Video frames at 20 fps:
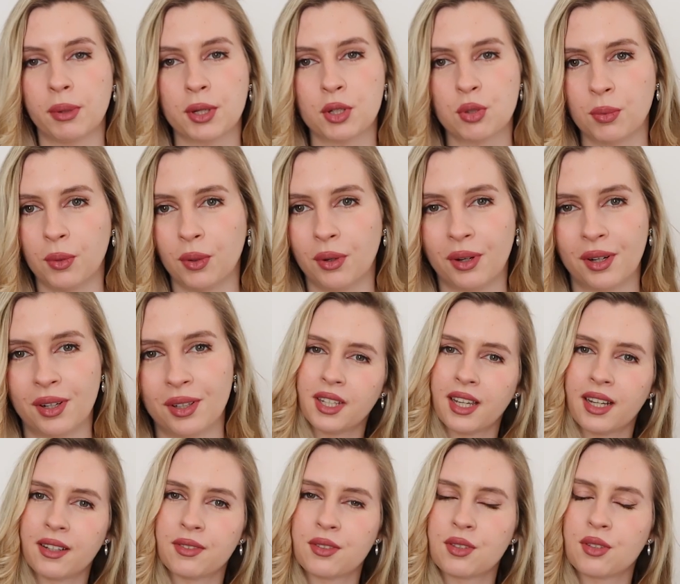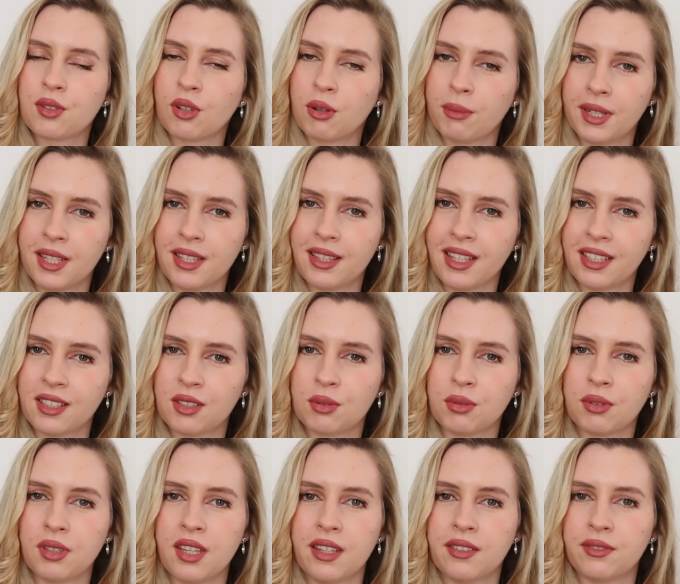much more. We have so many things
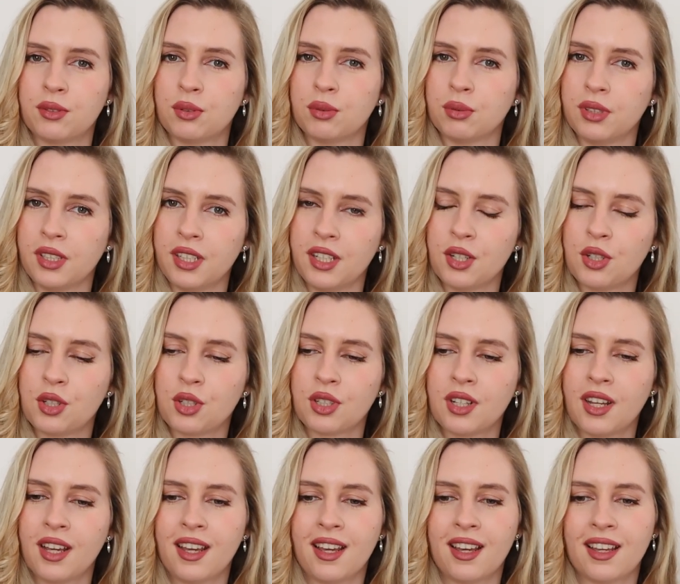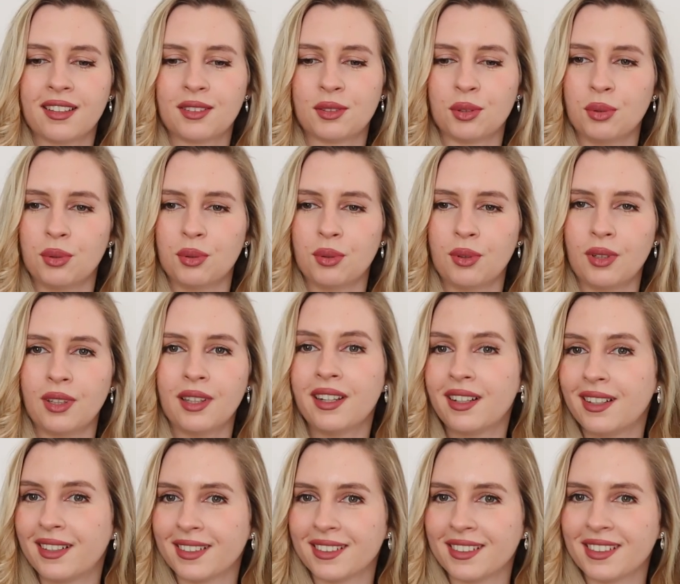to give, to teach, to
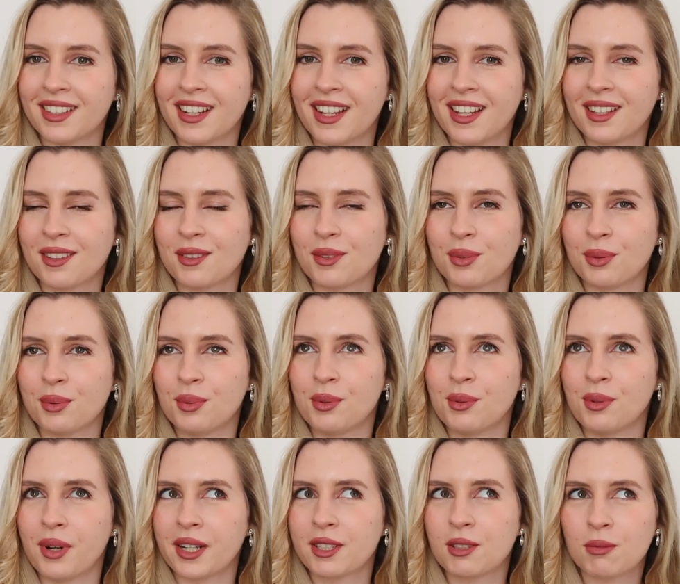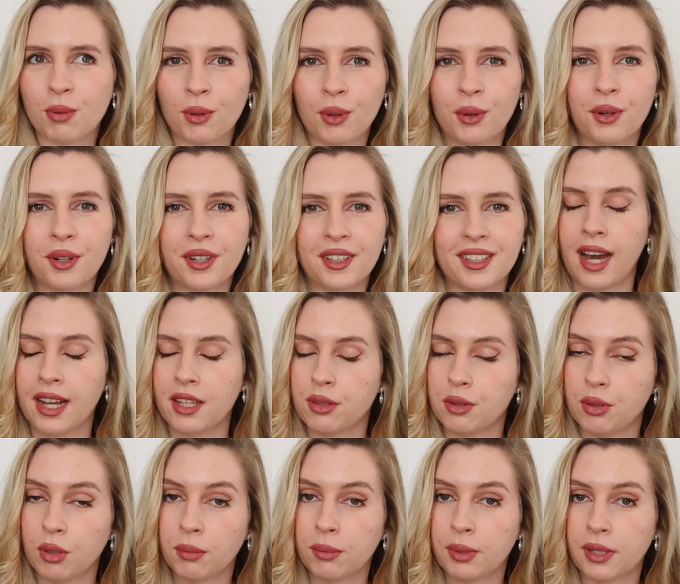learn, to explore. I
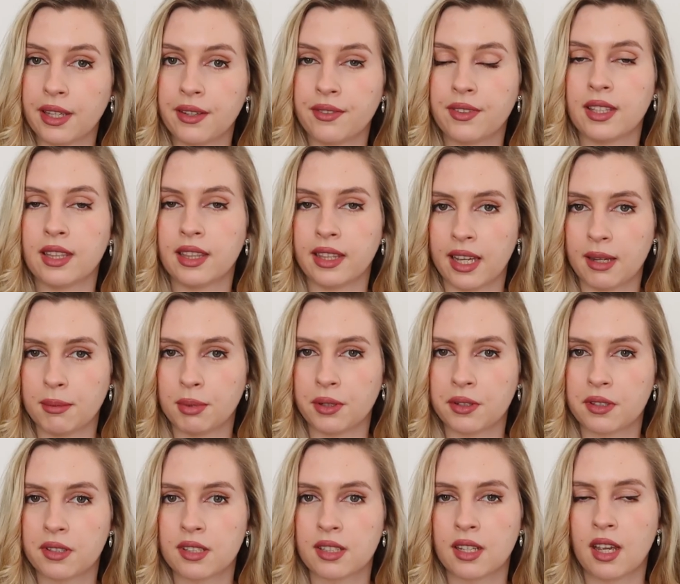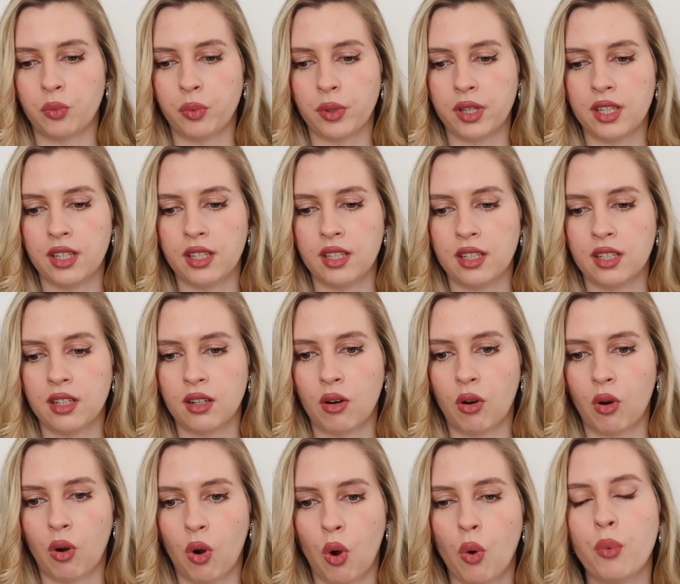don't believe in labels. We
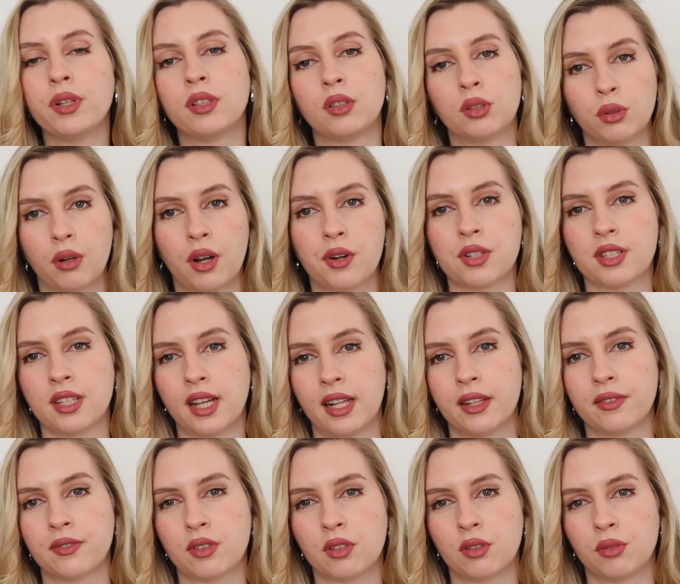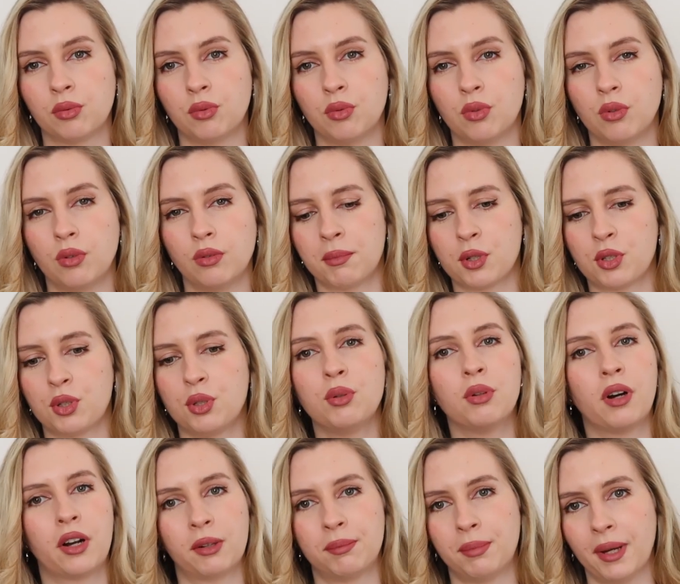owe it to ourselves to pursue
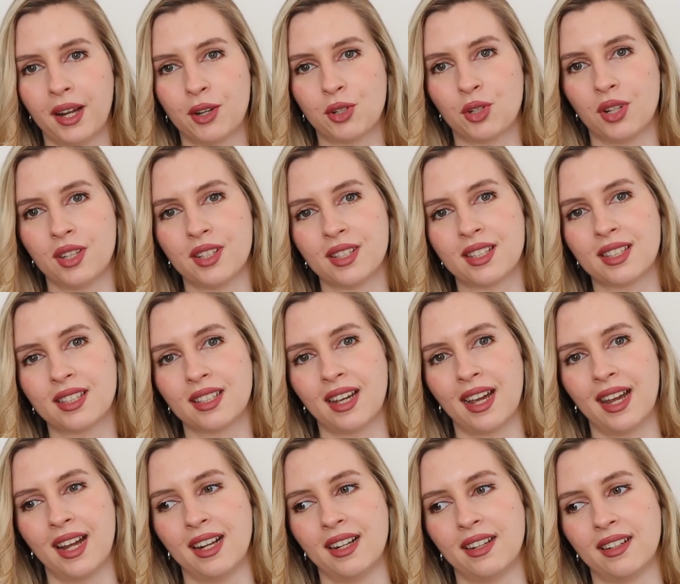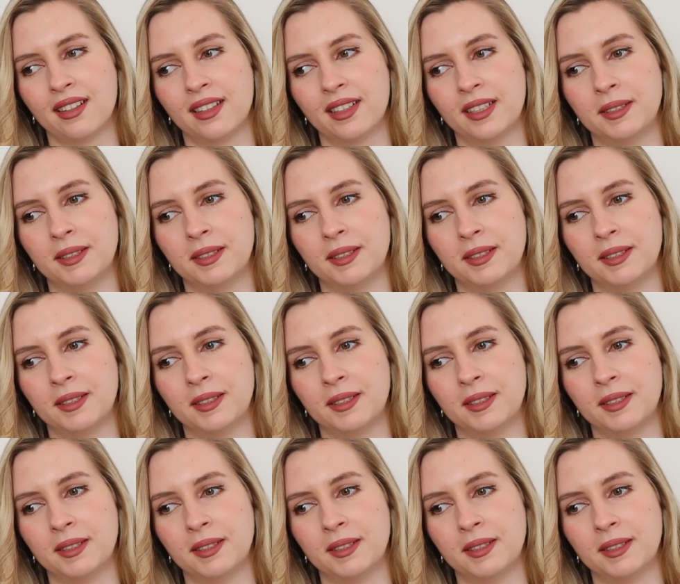our passions, and